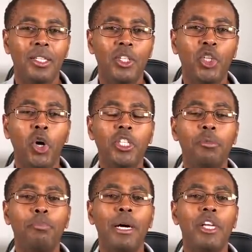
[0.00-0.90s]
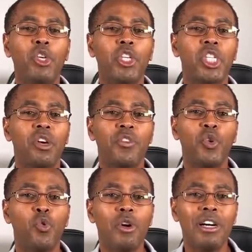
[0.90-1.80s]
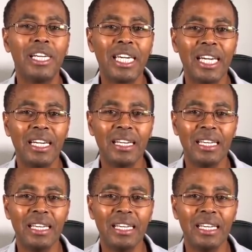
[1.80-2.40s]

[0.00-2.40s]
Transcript: Don't bury yourself in work,